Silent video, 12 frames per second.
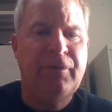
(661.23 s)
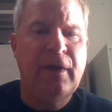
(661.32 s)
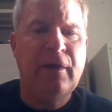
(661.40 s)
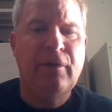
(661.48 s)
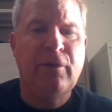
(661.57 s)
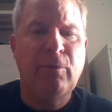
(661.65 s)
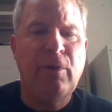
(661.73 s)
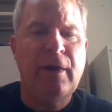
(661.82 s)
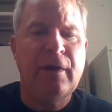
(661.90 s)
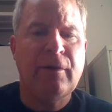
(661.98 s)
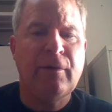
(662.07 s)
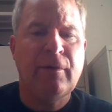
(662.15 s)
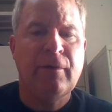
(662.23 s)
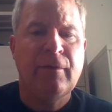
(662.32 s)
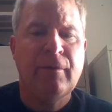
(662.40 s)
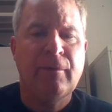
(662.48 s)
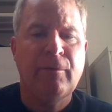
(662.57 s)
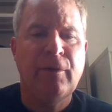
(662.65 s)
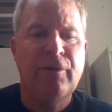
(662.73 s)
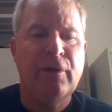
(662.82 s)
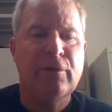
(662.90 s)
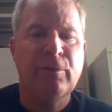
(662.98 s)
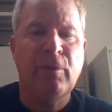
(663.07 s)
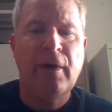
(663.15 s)
at the end of the week. With
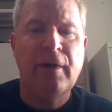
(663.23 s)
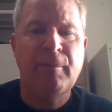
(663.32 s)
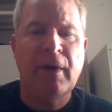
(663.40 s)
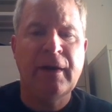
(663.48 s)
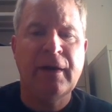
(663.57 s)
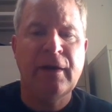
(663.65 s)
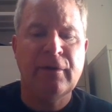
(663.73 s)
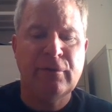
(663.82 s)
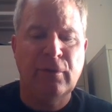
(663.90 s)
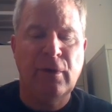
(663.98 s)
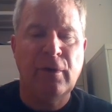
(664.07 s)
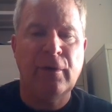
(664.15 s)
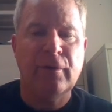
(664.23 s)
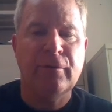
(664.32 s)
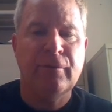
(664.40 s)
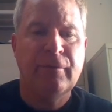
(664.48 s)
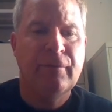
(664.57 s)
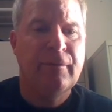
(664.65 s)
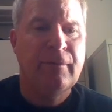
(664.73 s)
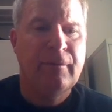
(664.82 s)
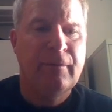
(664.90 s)
this way, my kids learn